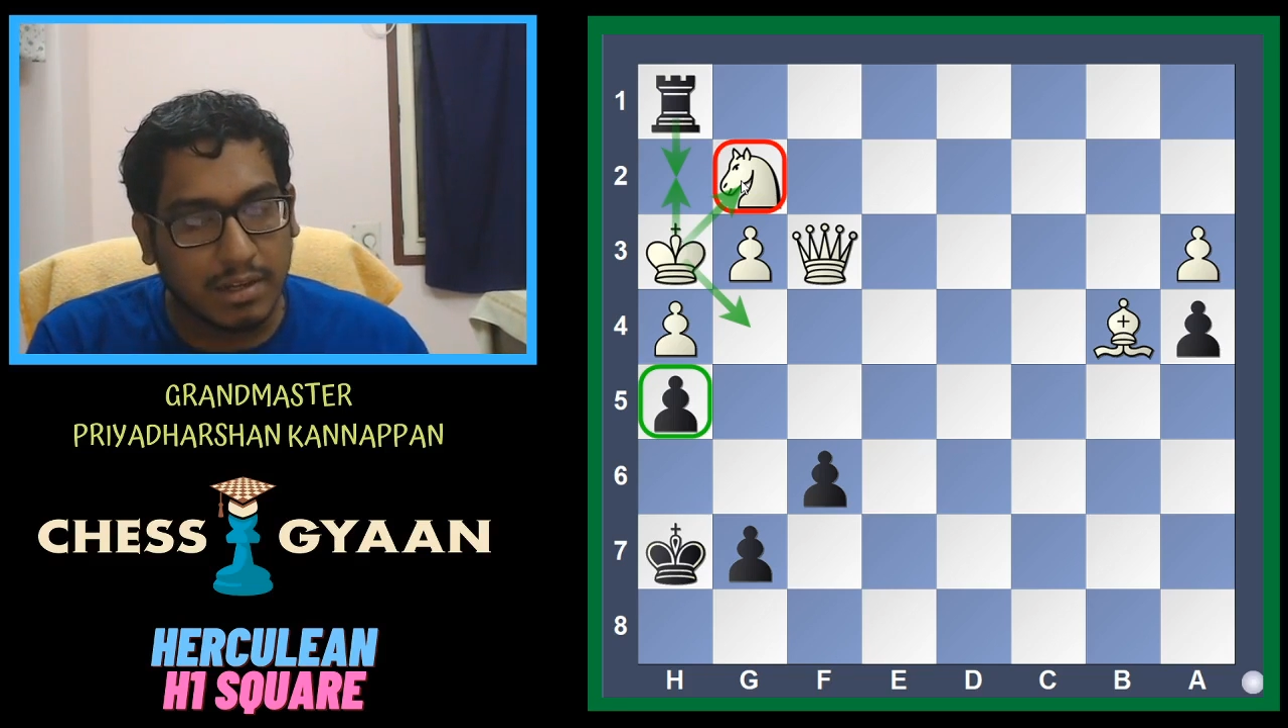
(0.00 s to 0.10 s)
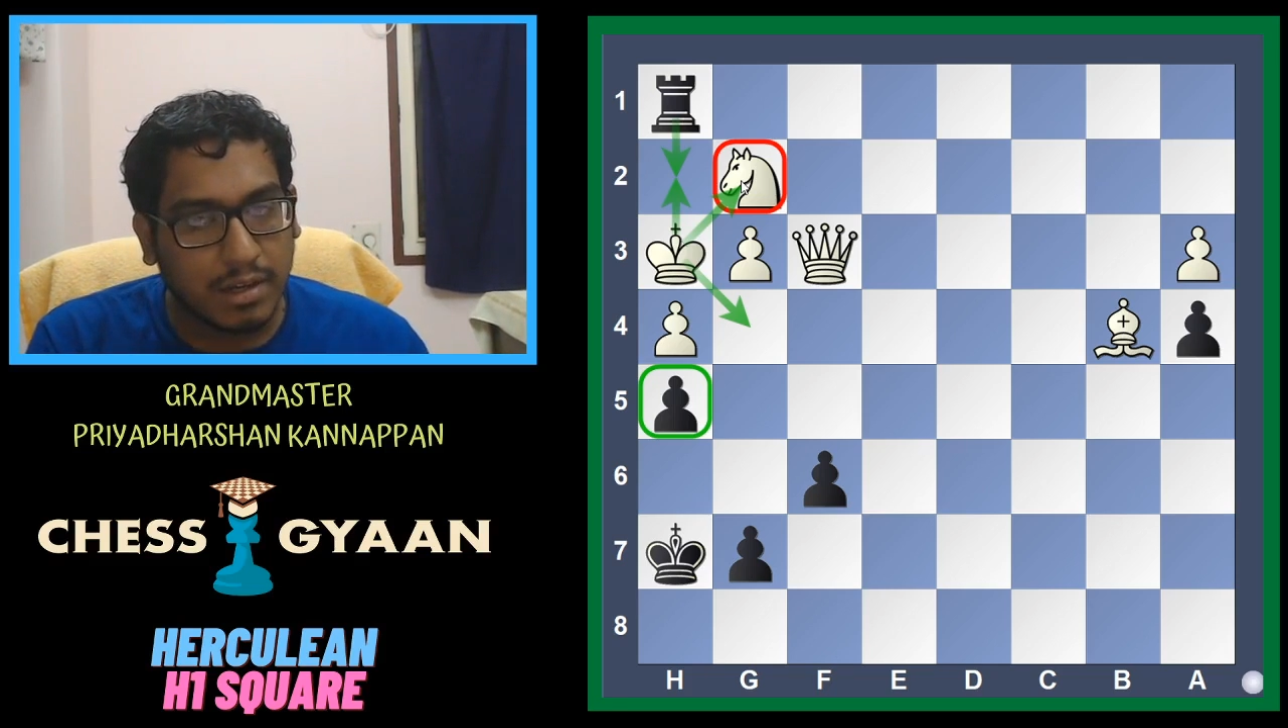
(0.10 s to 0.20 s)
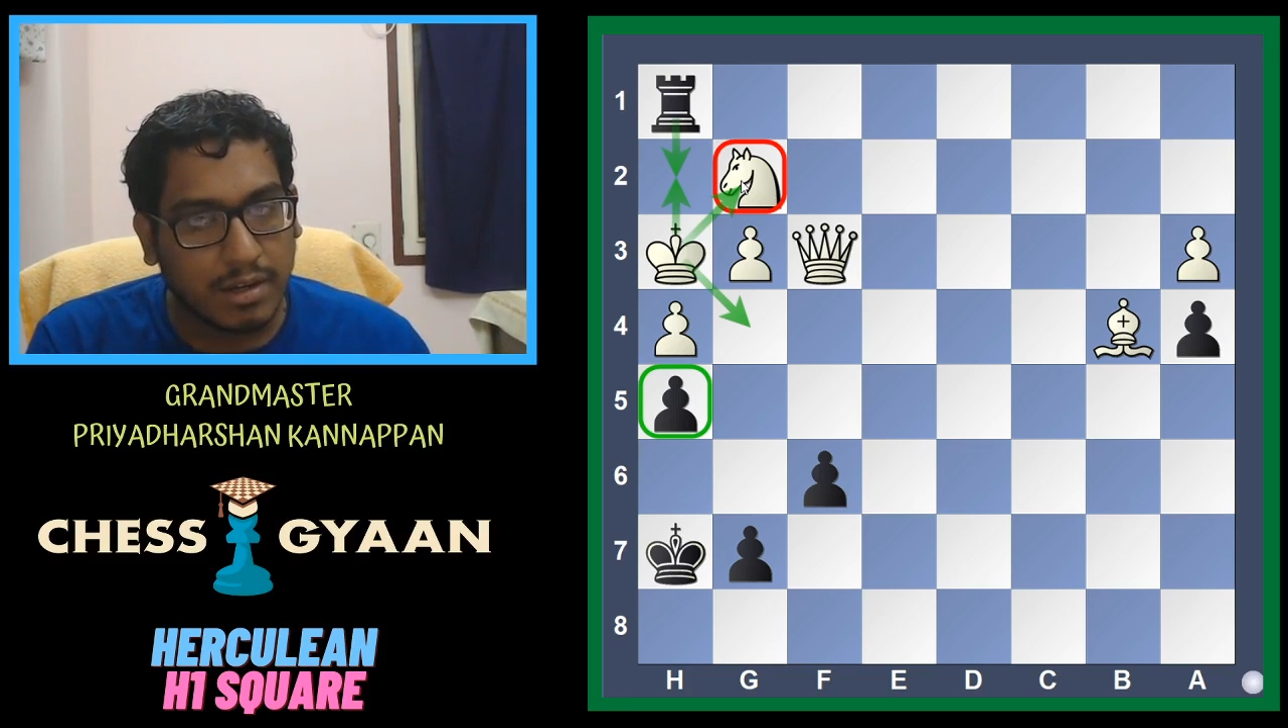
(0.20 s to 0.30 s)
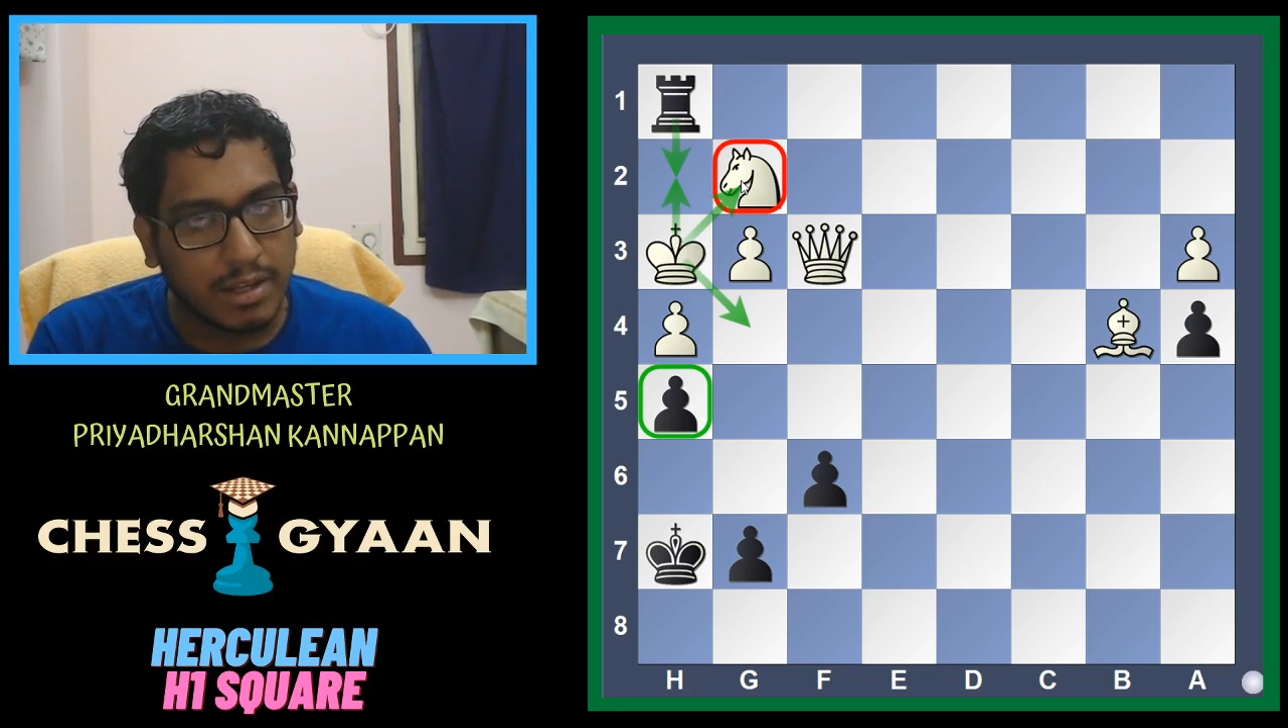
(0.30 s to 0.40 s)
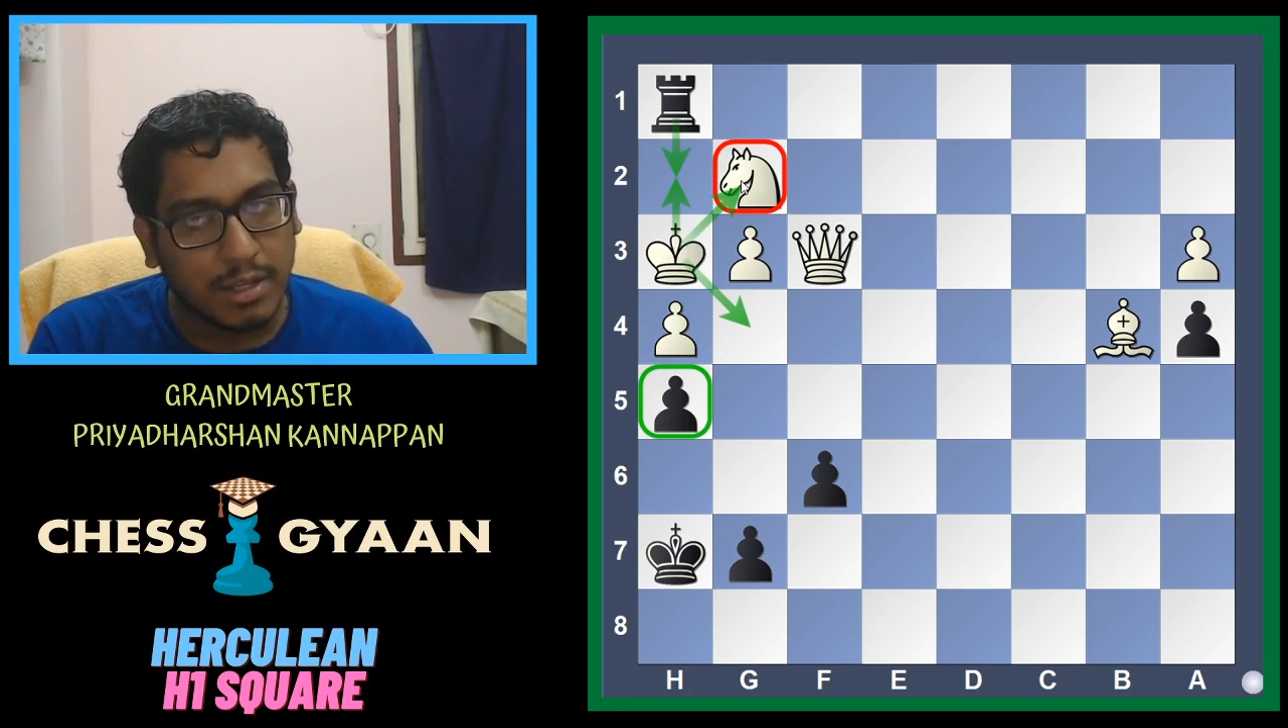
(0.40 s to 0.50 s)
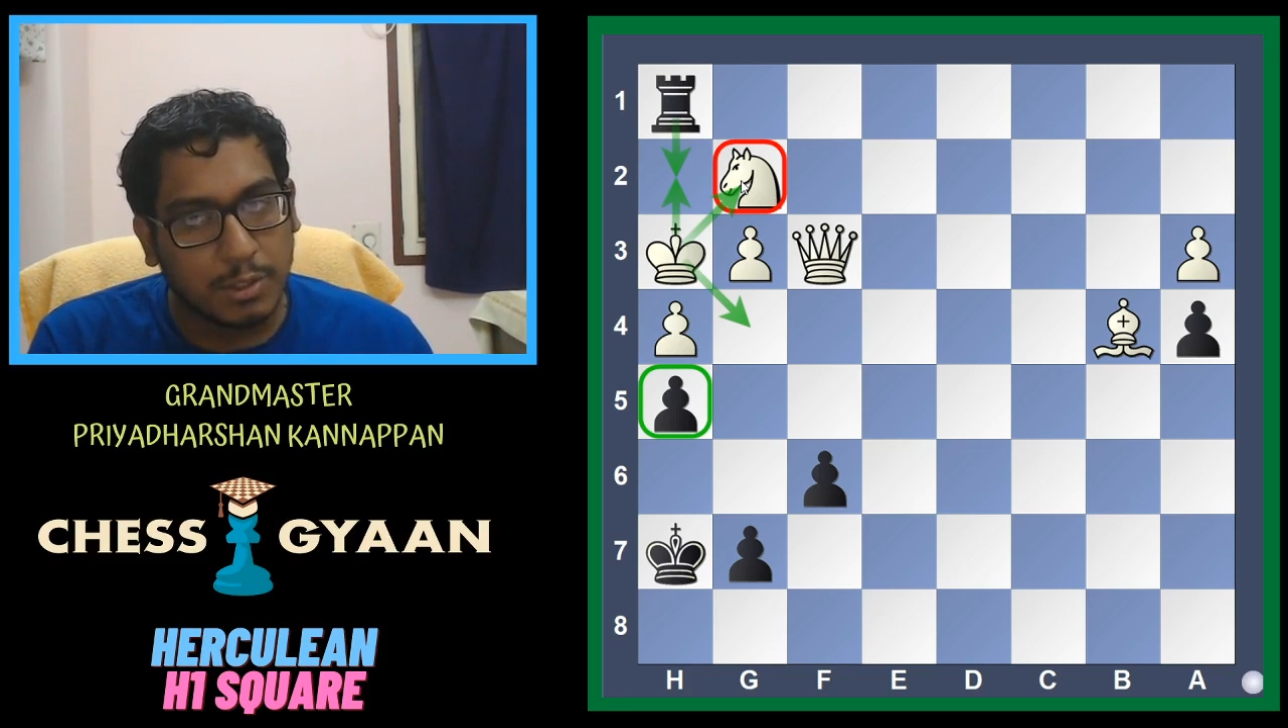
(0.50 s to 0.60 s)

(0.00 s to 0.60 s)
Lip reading: here.